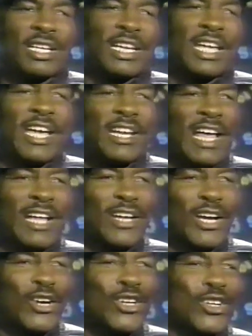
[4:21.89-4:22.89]
they had out
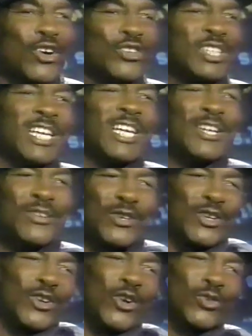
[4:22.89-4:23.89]
I couldn't go 10 or
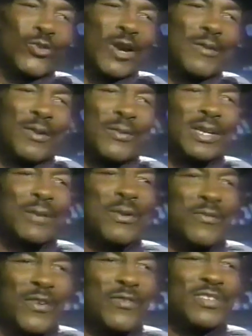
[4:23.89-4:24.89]
couldn't go 12 or what, I
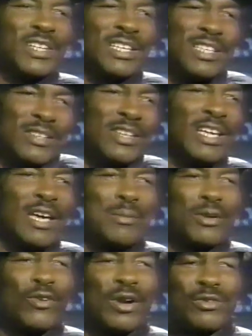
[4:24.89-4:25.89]
went 15. It, it helped
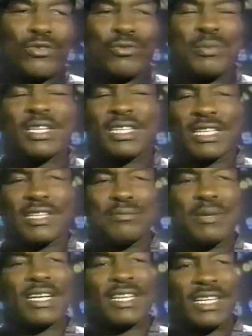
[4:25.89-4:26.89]
me quite tremendously,
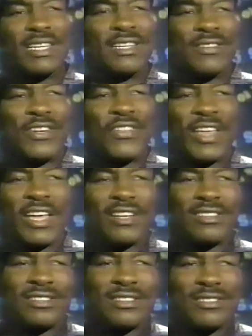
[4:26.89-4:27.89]
mentally, anything
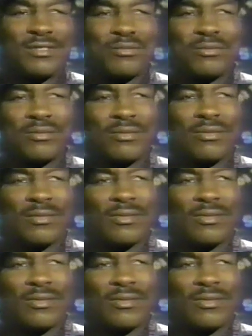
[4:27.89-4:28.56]
else. So then you moved